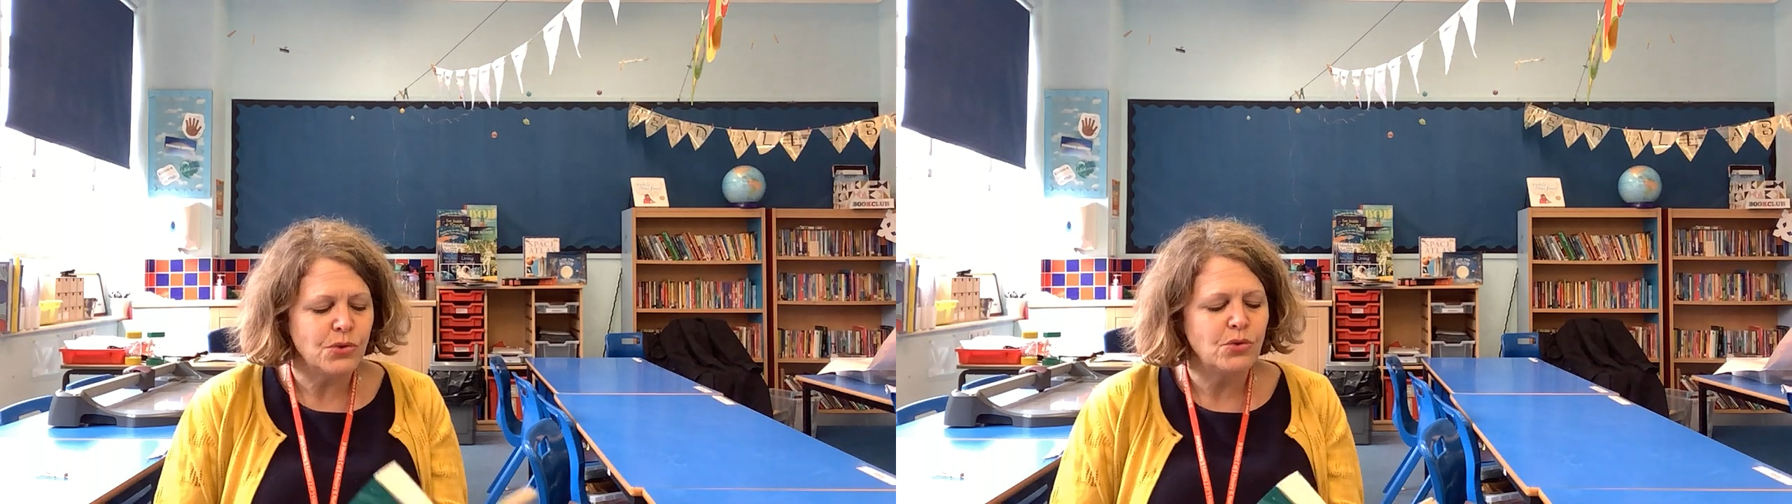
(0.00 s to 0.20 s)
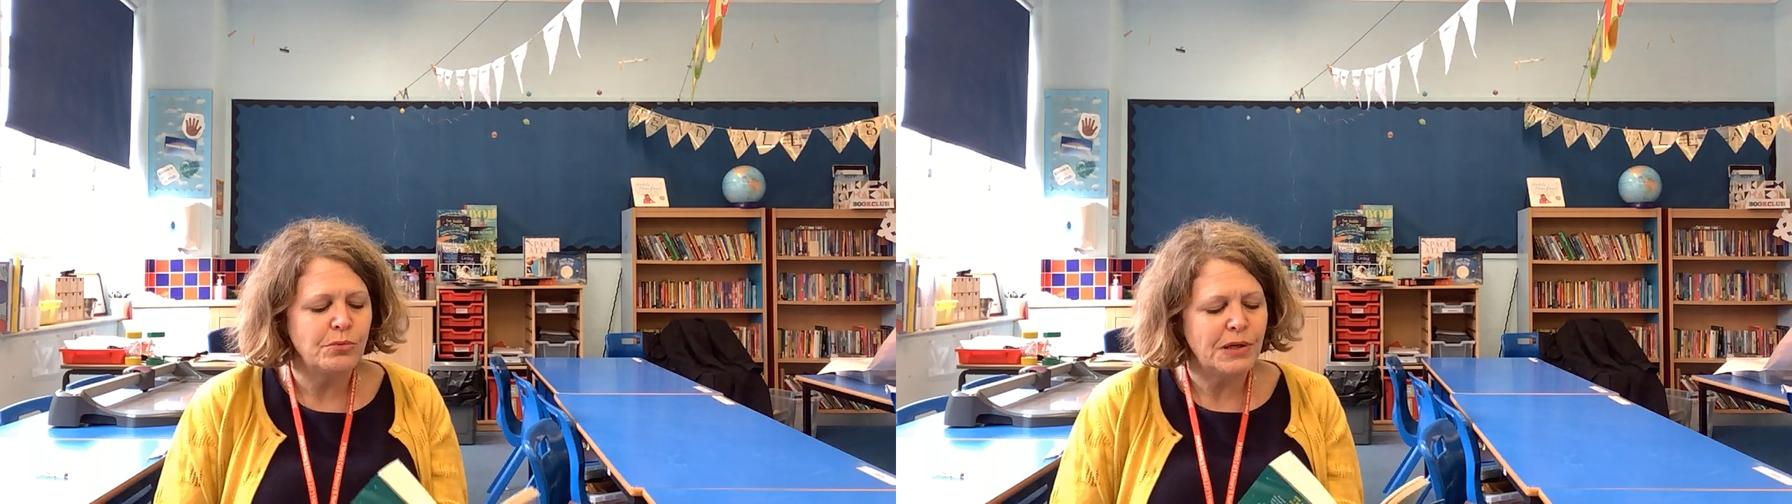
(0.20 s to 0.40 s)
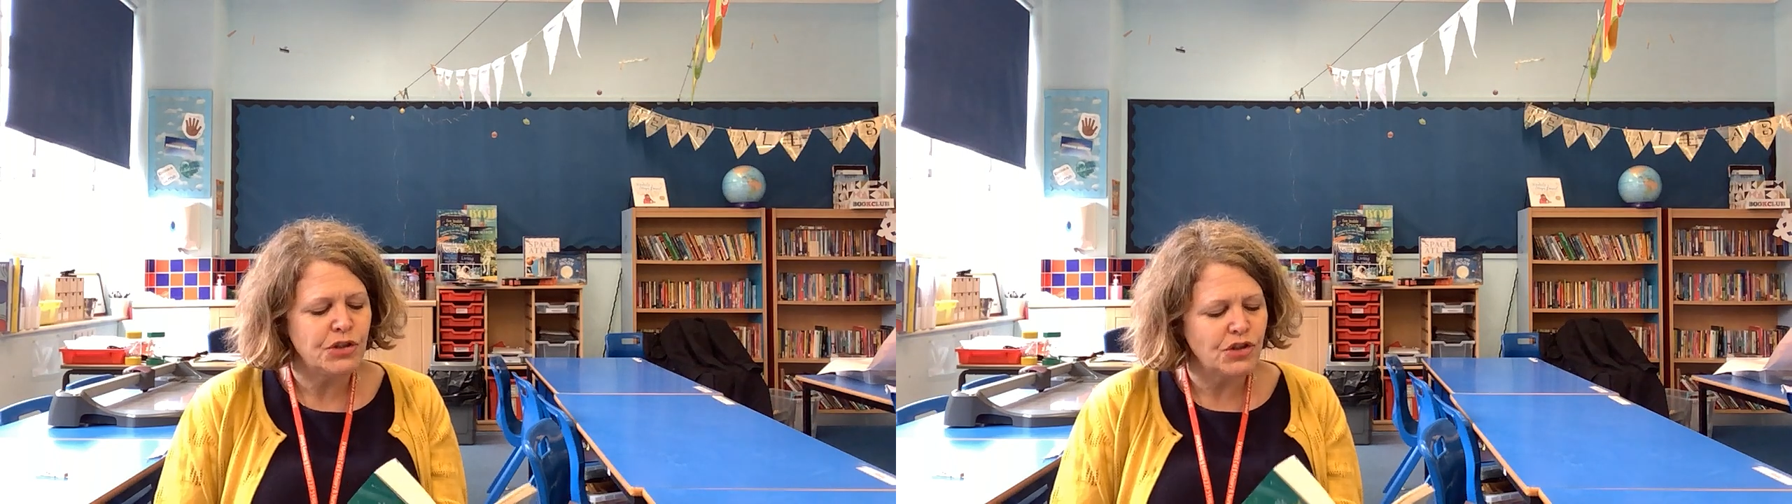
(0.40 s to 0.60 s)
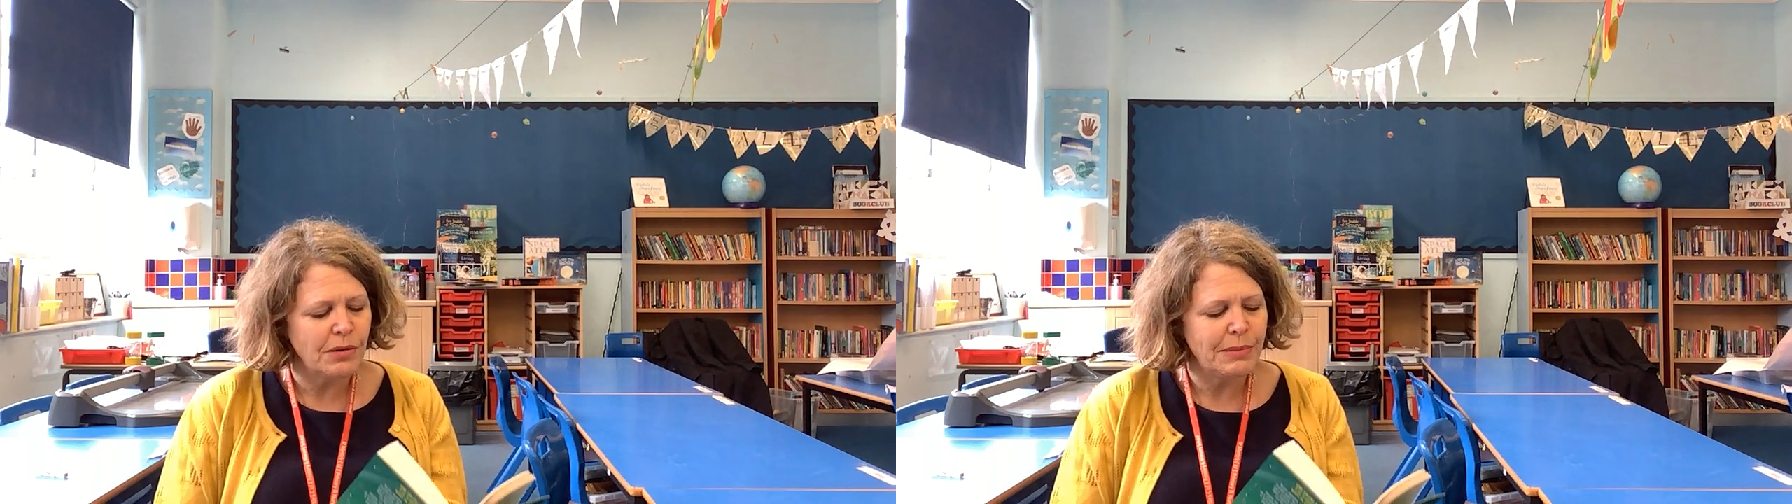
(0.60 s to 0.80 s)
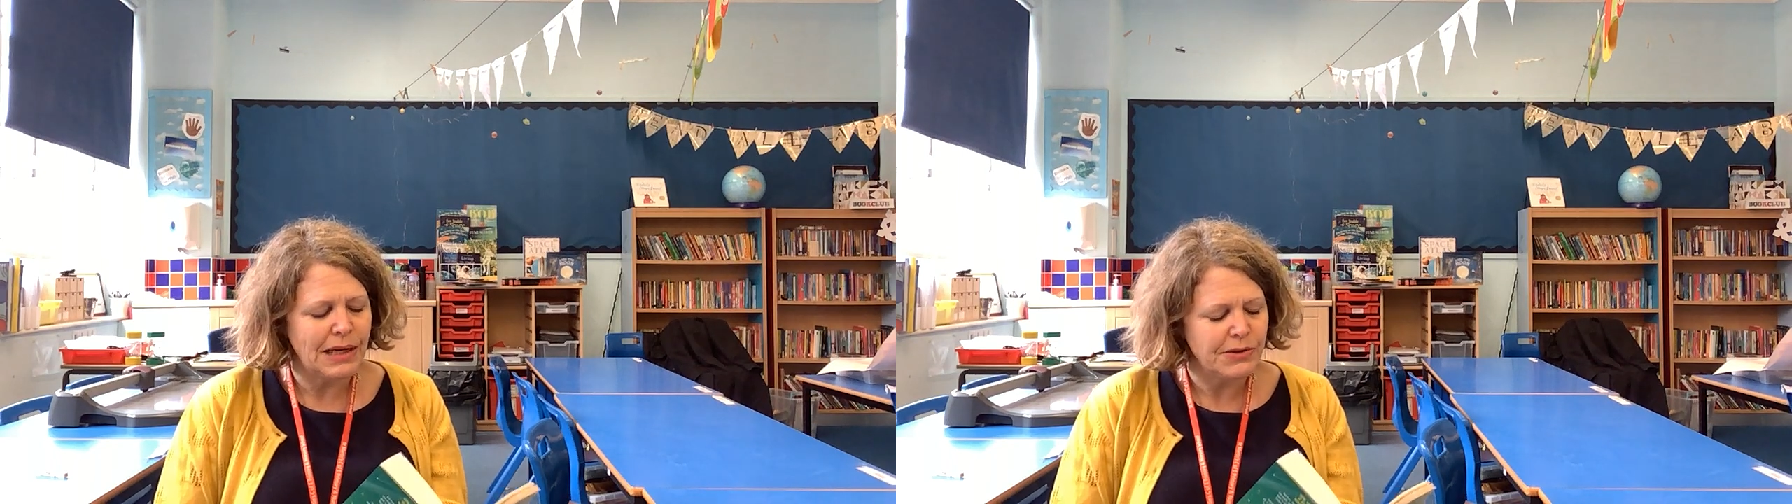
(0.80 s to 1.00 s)
almost
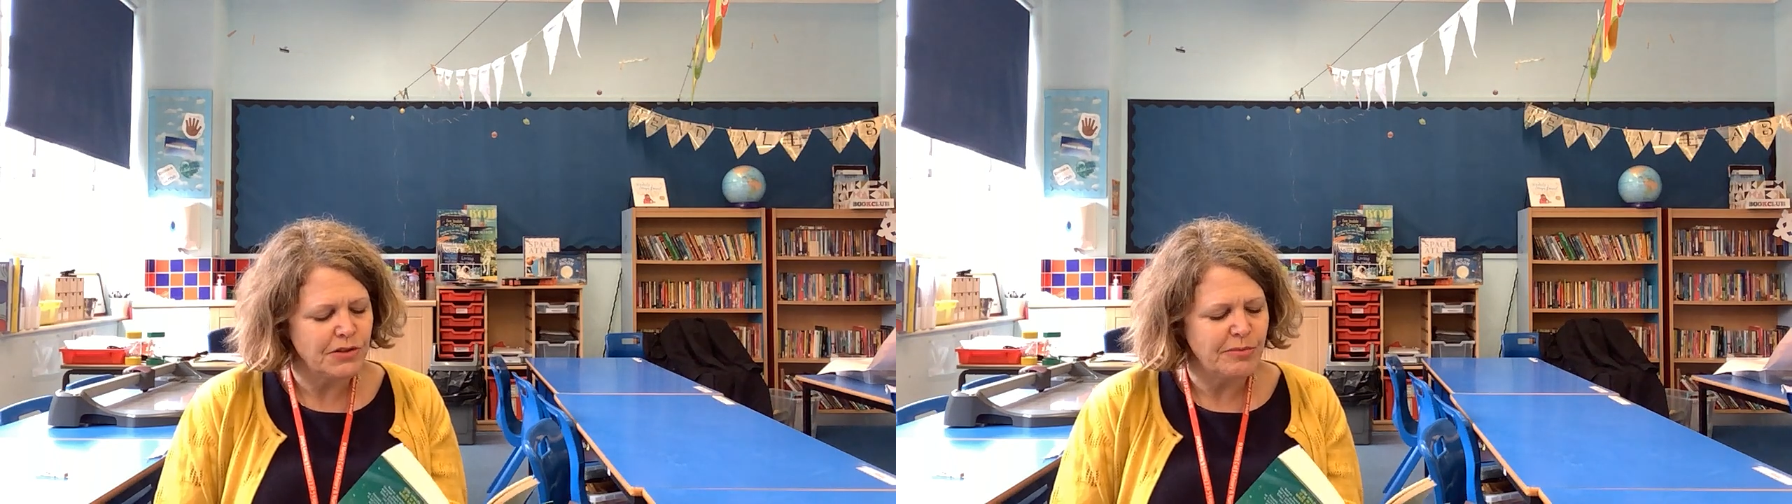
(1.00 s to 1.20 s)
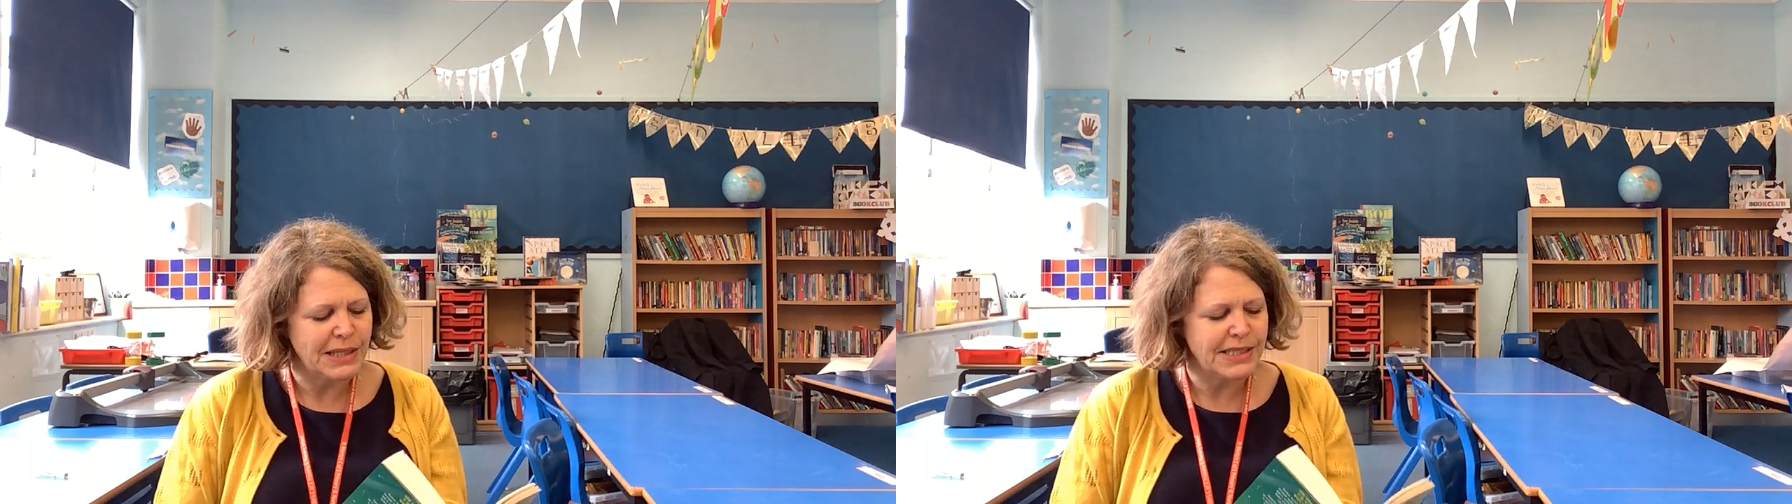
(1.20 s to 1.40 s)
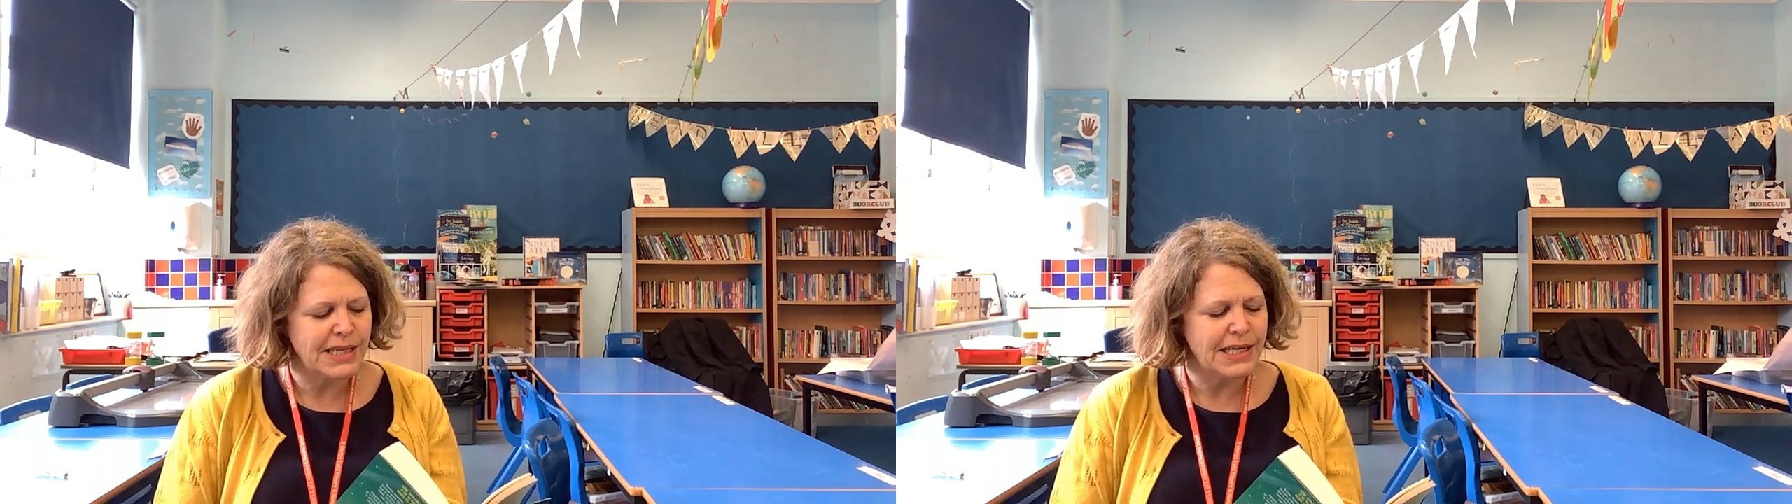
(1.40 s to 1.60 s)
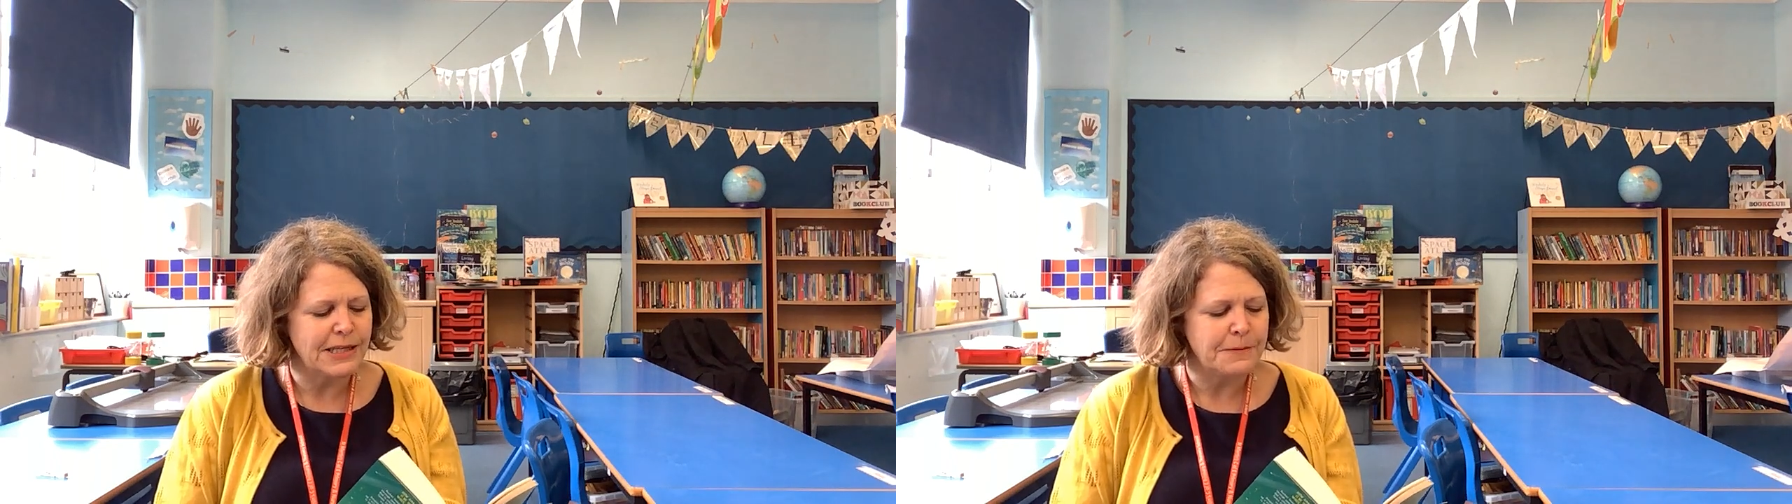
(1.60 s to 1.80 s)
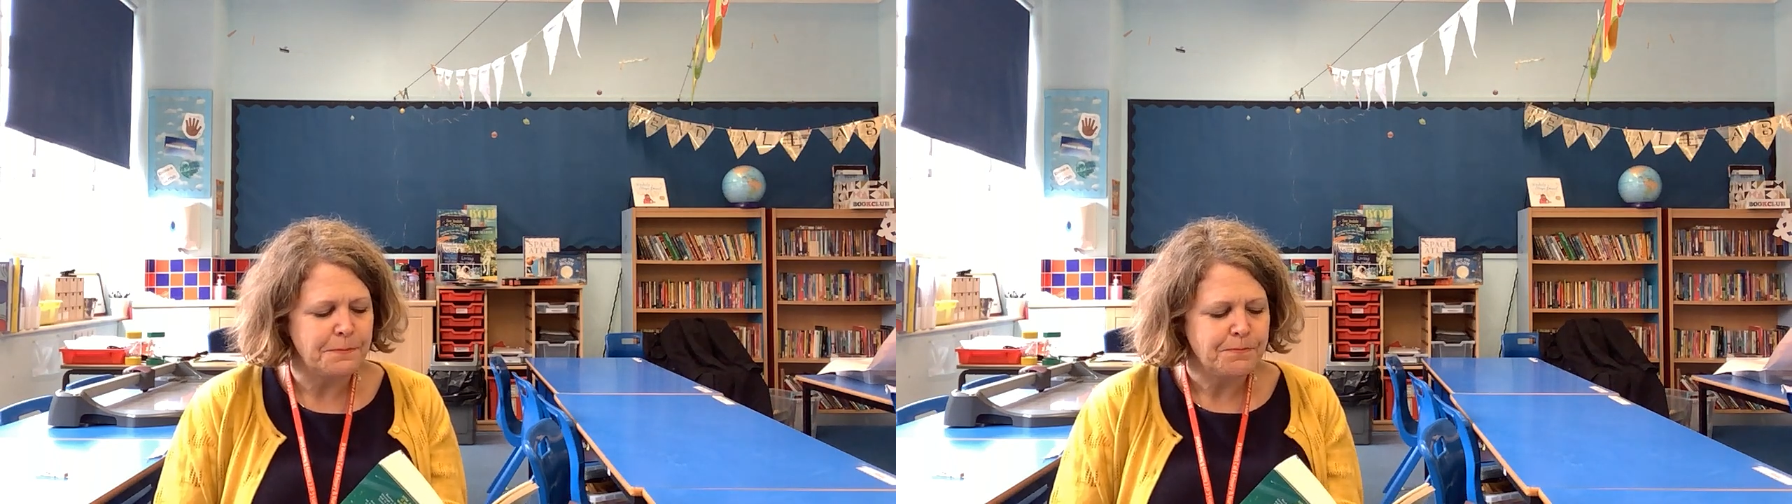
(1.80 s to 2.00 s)
jump out of my skin,